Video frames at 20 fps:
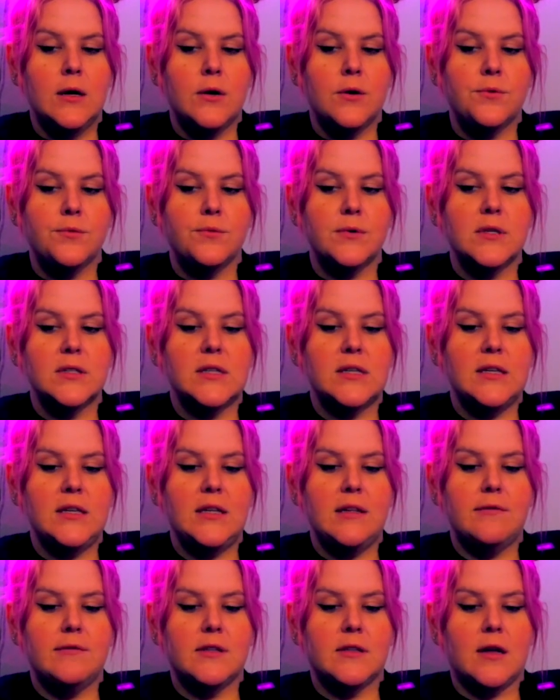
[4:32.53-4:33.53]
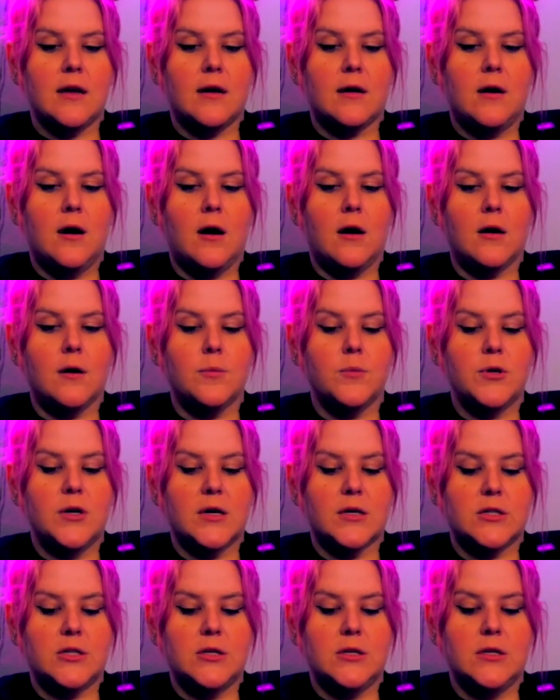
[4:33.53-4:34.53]
really even harm
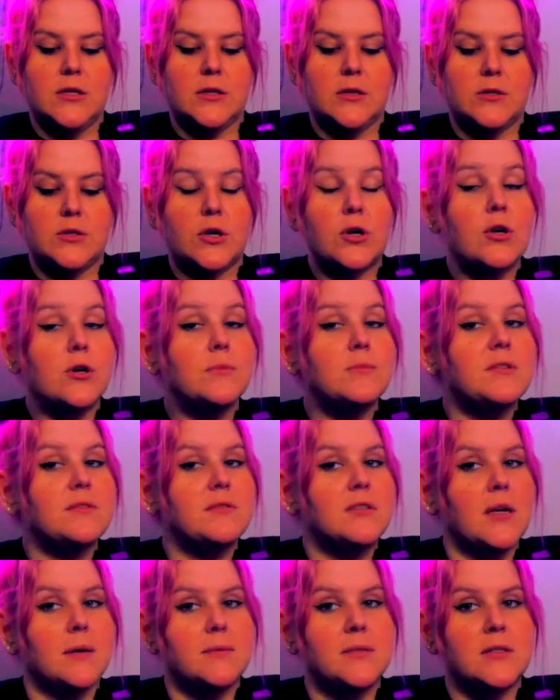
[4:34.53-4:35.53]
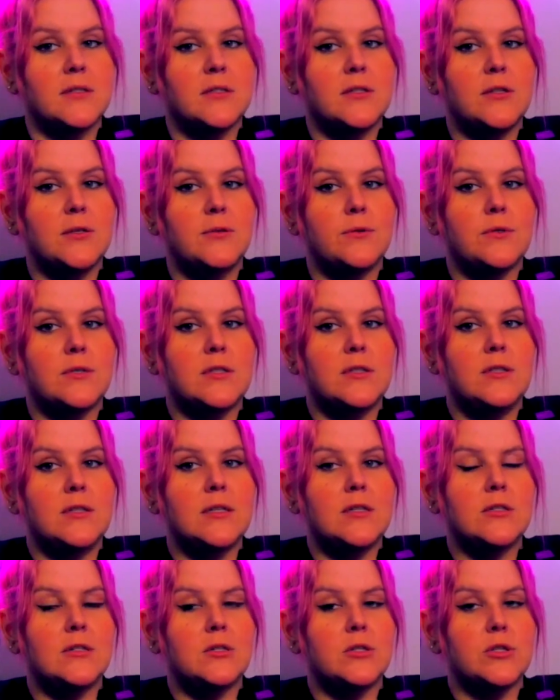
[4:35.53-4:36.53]
reduction in terms of substance use
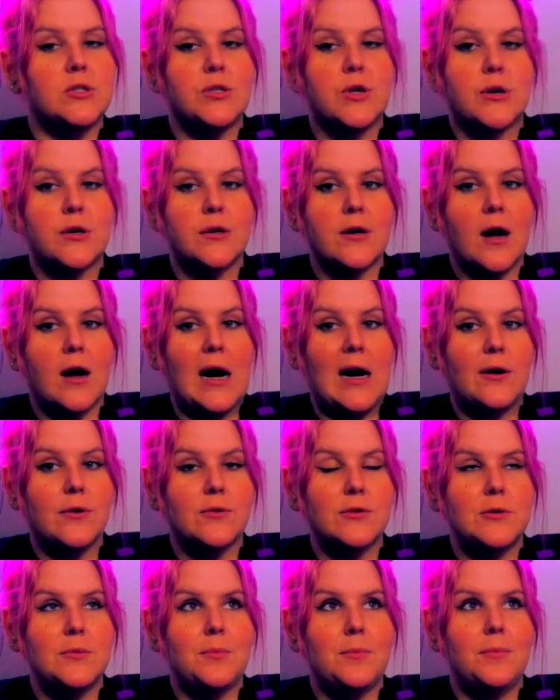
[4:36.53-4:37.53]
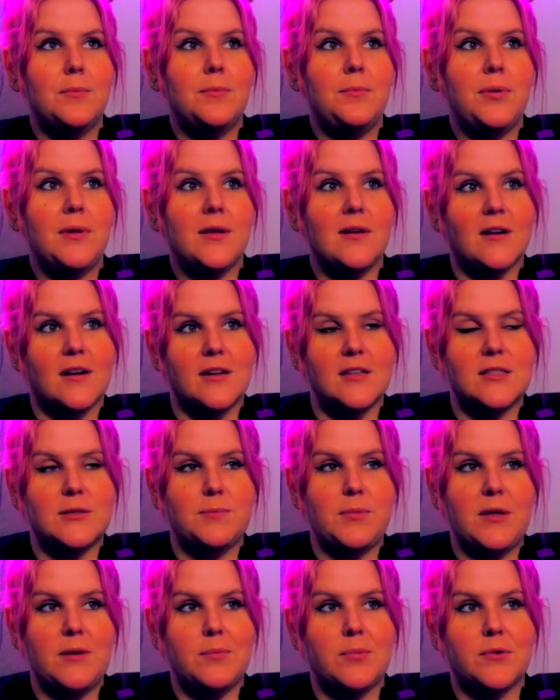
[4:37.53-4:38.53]
didn't start out because
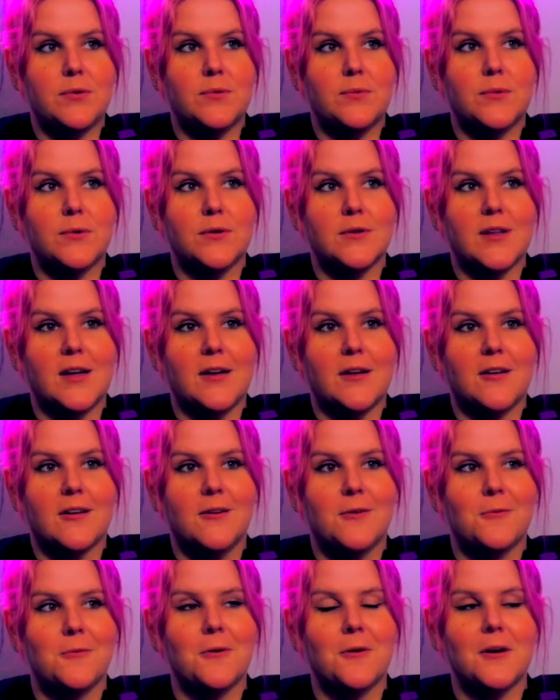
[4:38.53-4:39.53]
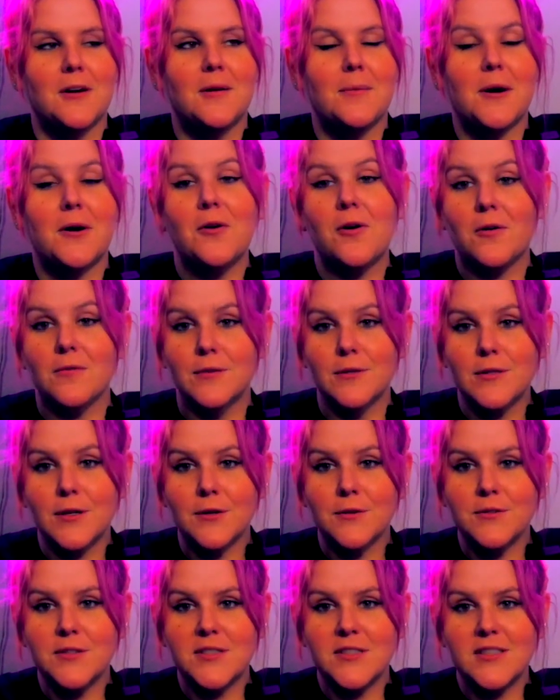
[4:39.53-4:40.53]
people were worried about
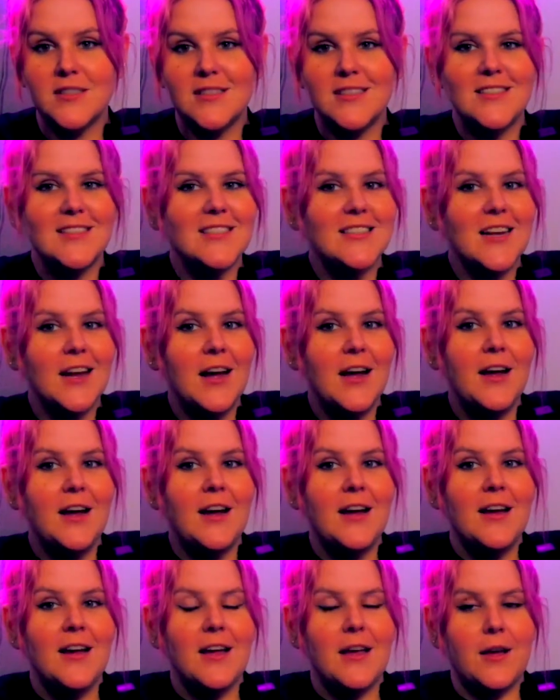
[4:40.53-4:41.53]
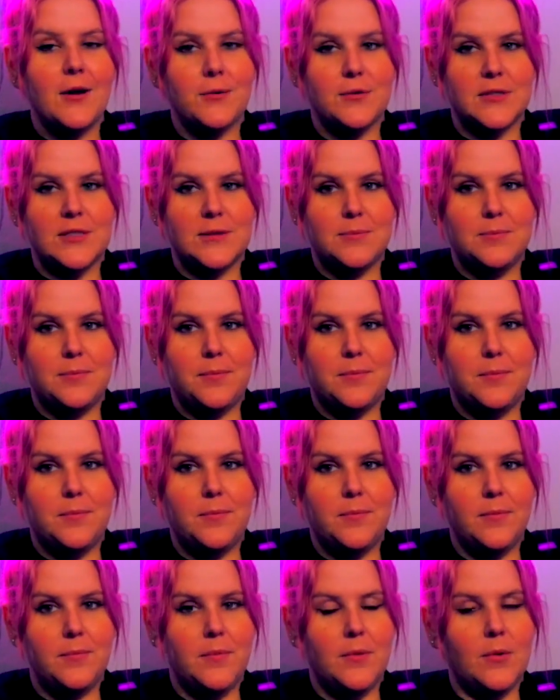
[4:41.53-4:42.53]
overdoses. It was
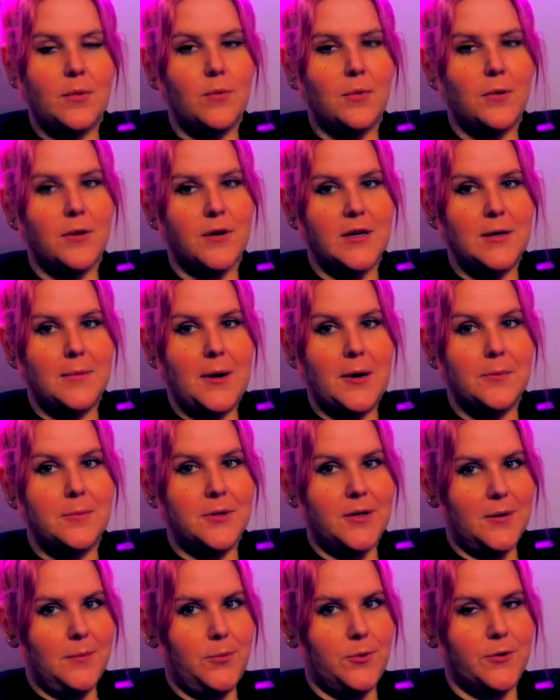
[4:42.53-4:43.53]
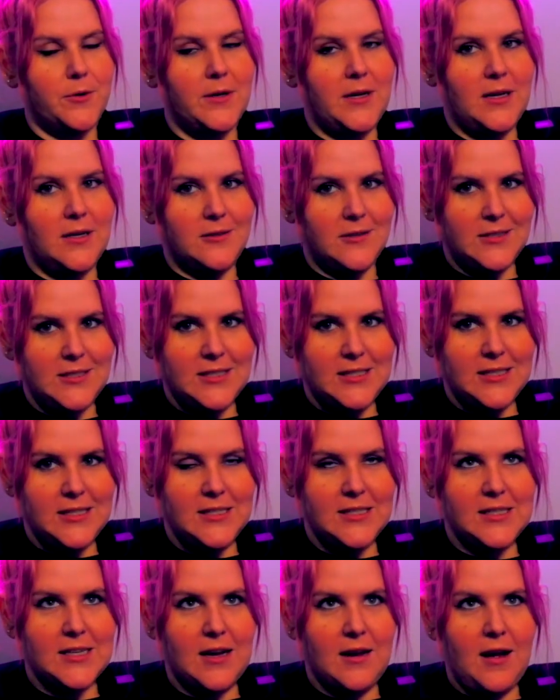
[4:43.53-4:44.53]
worried about bloodborne
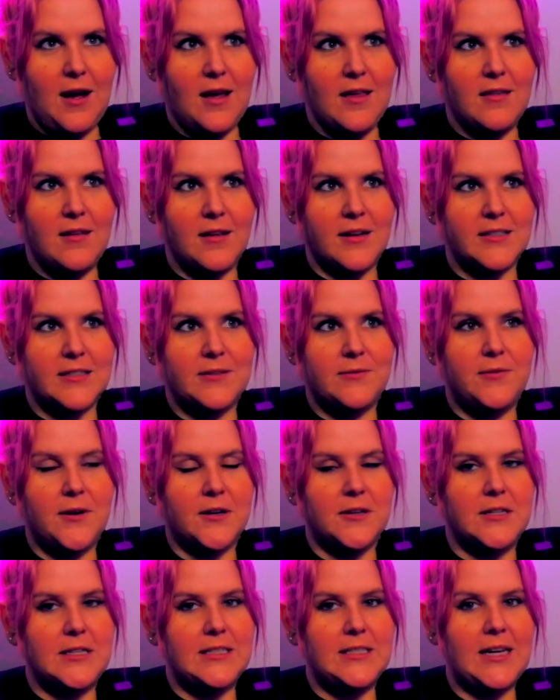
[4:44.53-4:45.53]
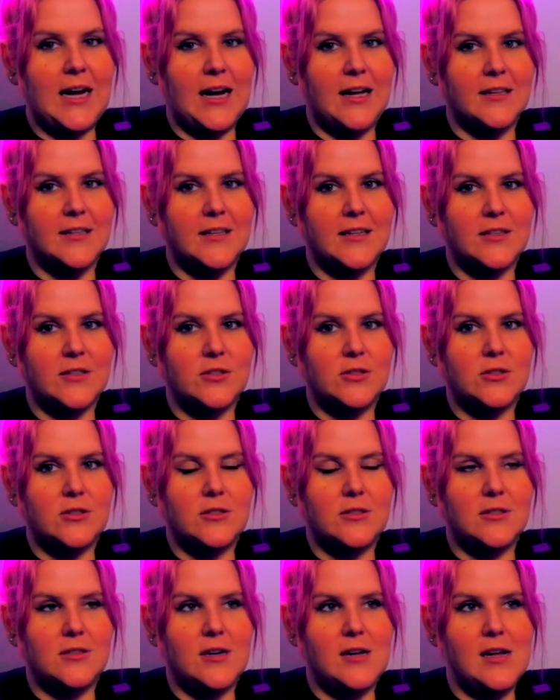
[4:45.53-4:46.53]
illnesses. I think it's very telling
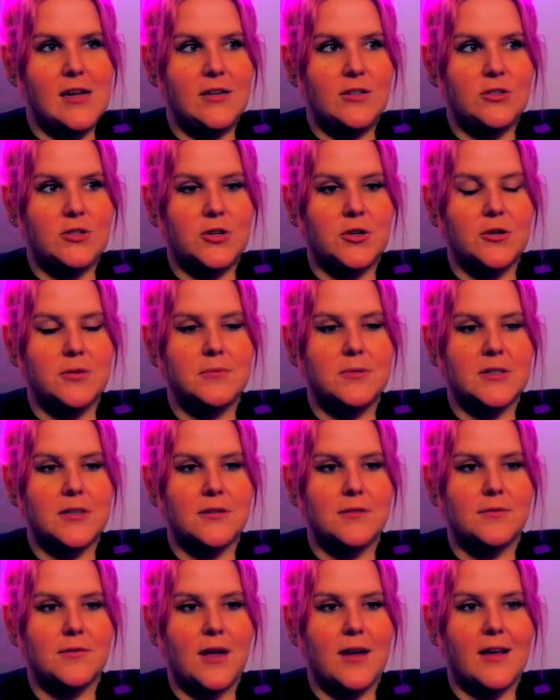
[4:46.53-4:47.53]
in terms of